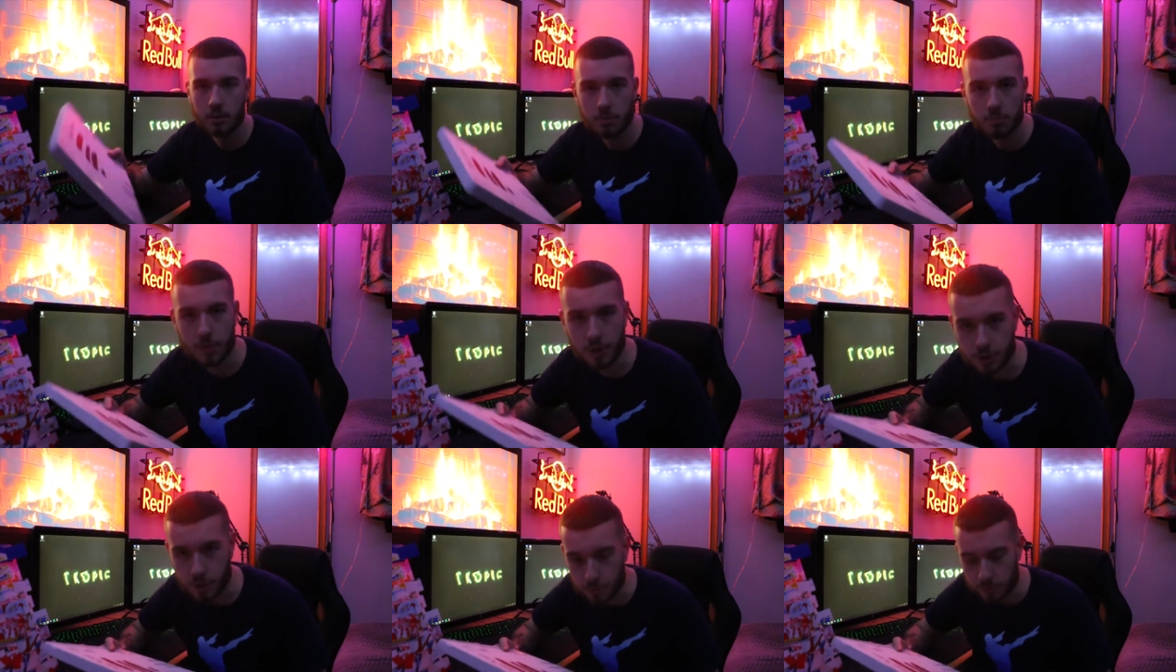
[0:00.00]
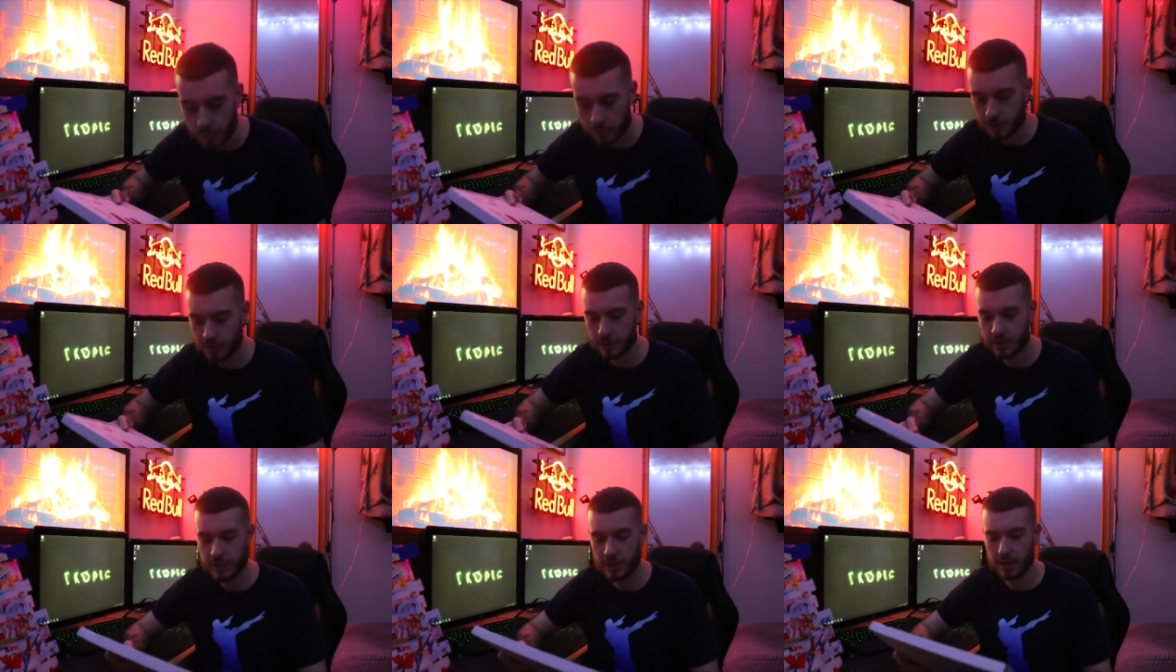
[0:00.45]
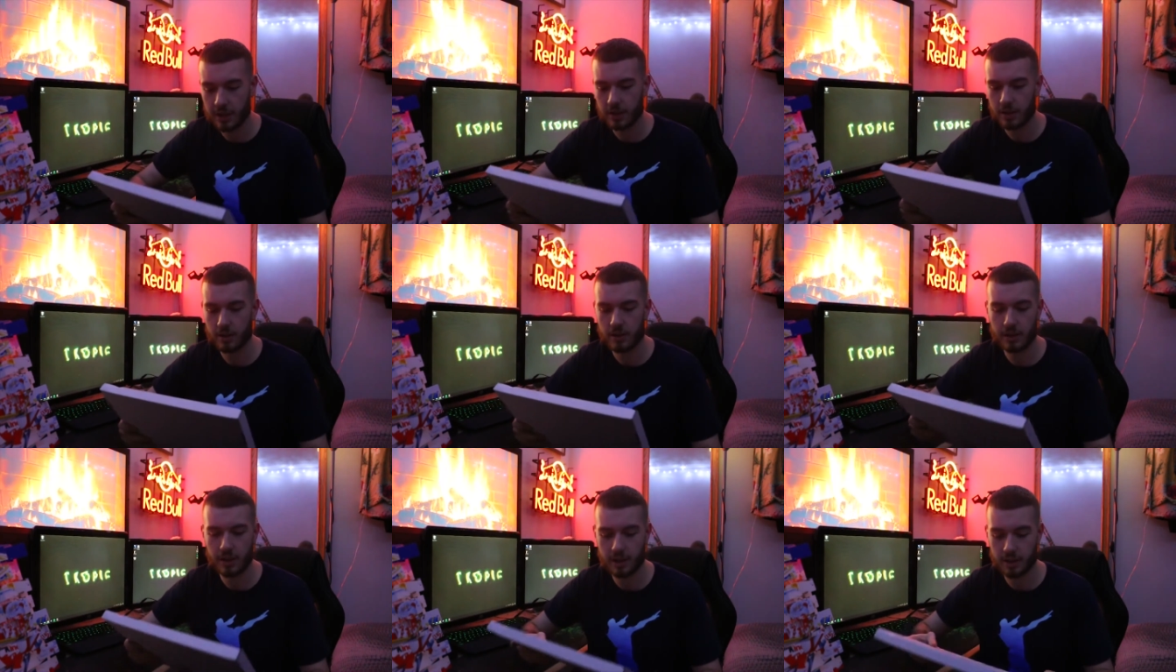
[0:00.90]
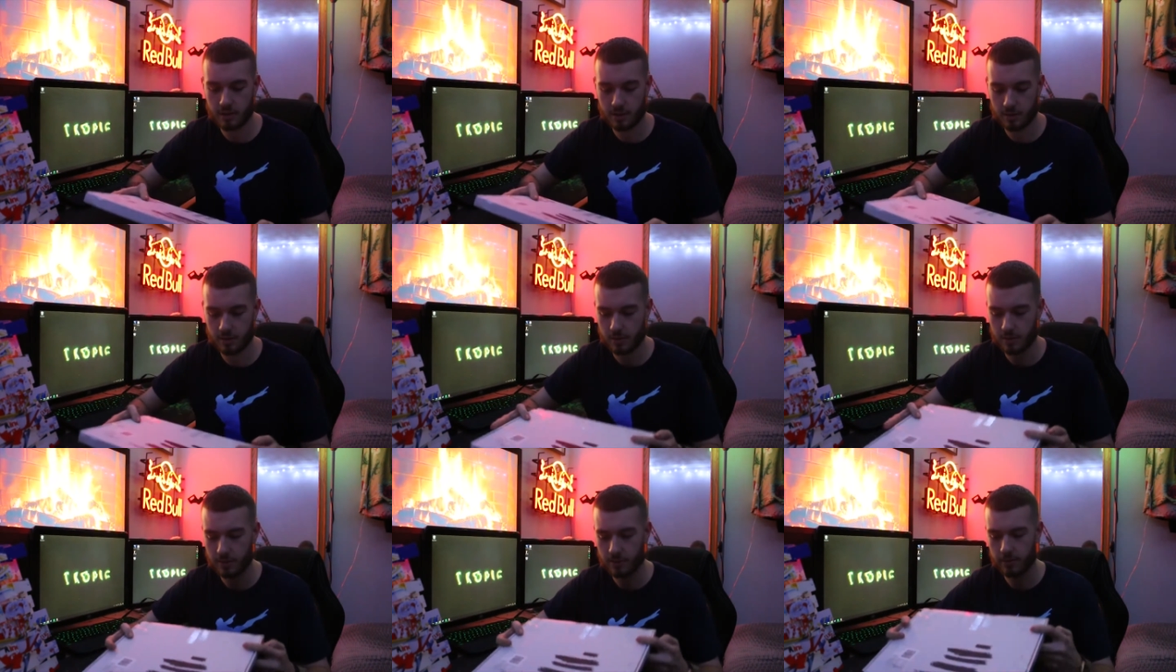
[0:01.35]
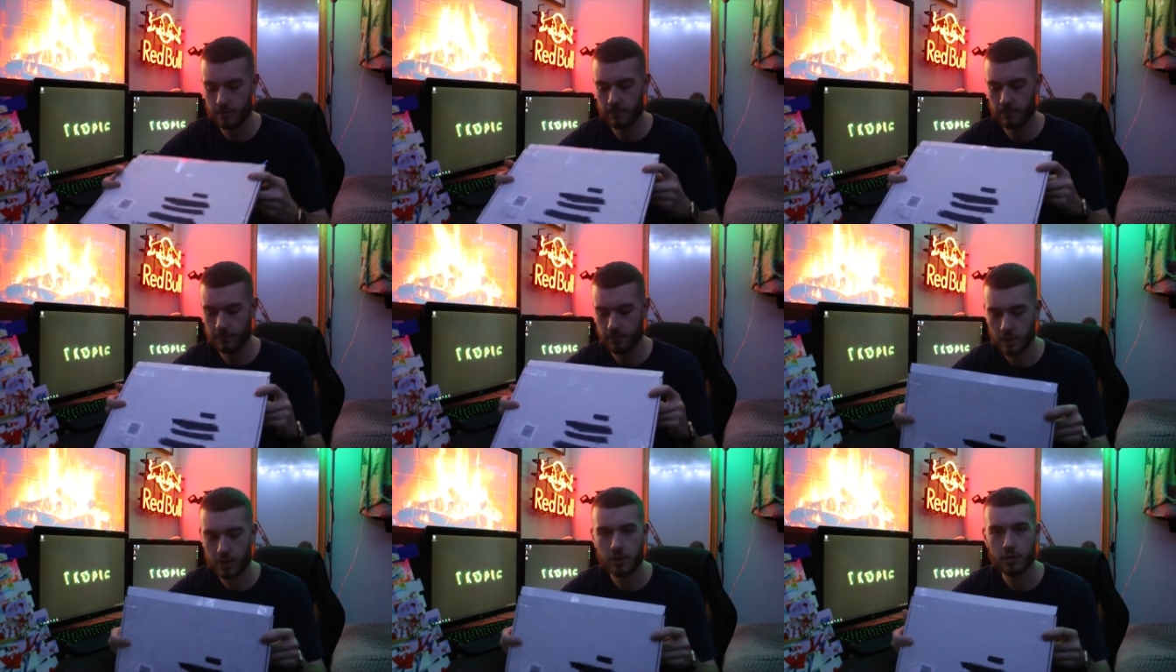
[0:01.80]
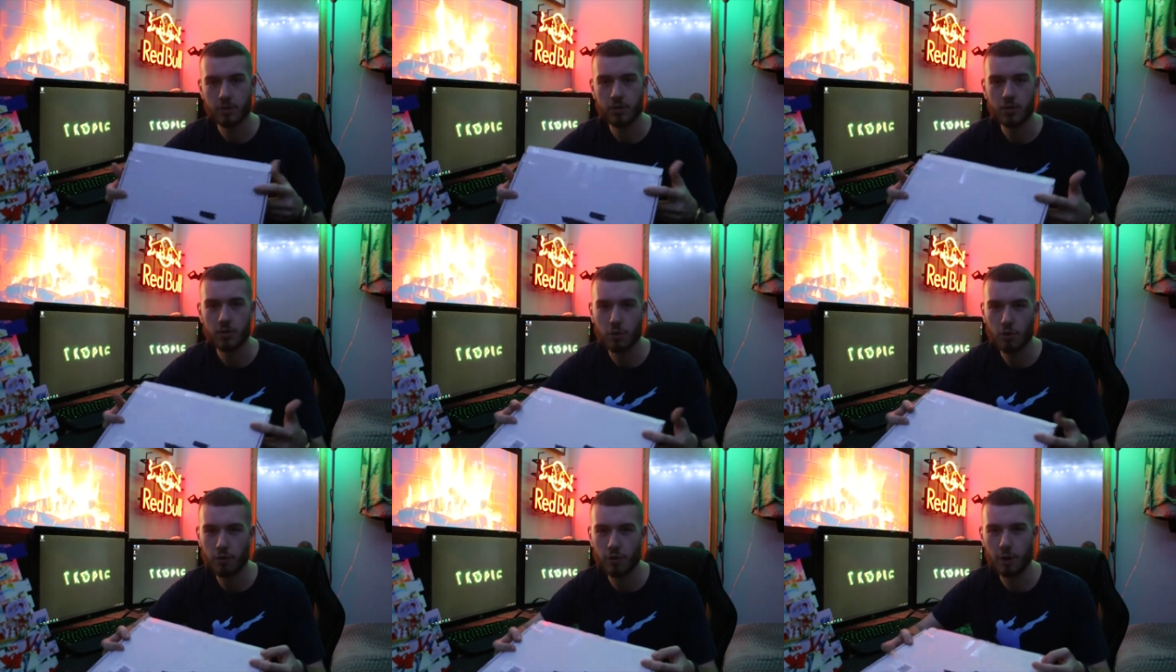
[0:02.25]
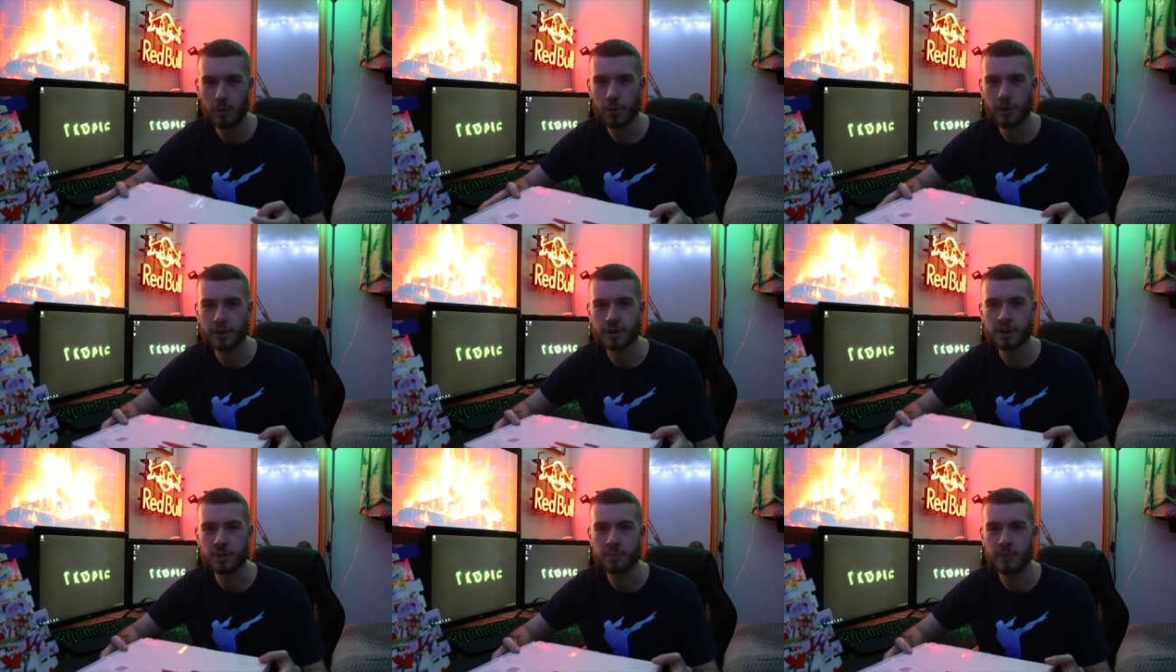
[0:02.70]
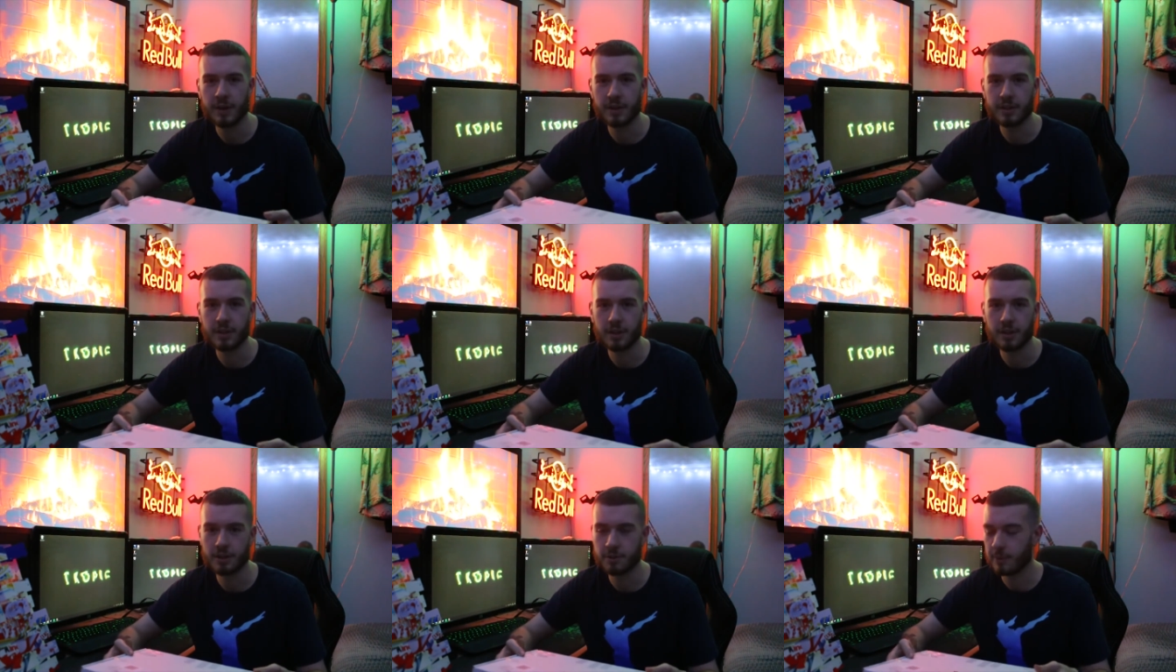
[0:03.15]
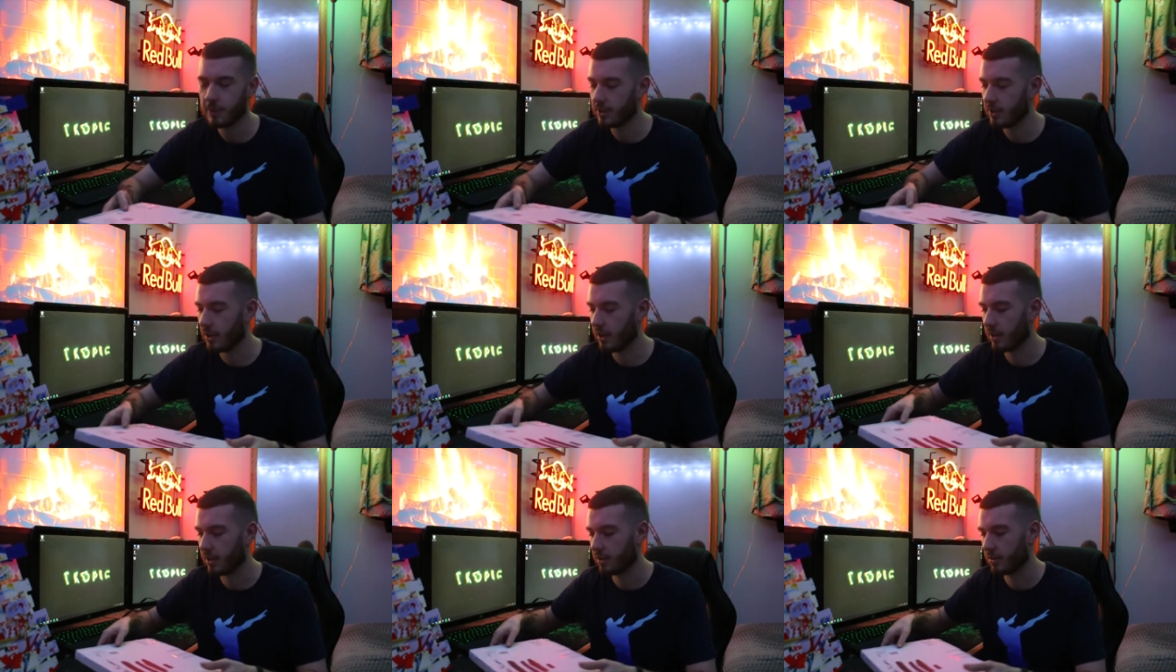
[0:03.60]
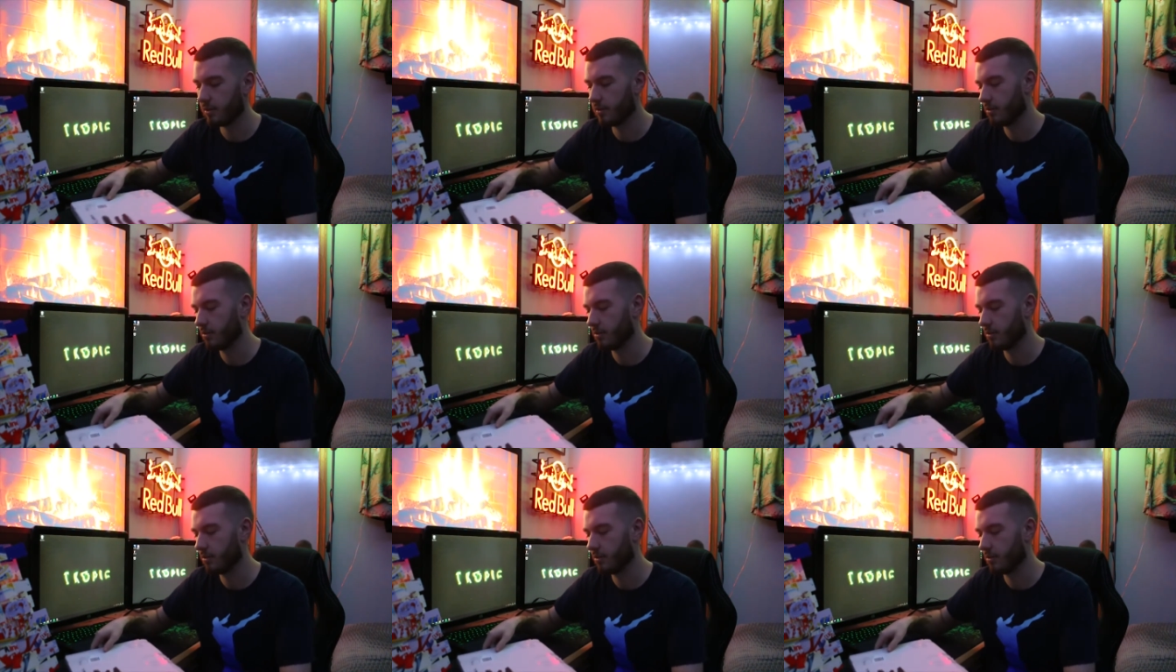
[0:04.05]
mystery boxes here. It's not really what I was expecting. I was expecting like,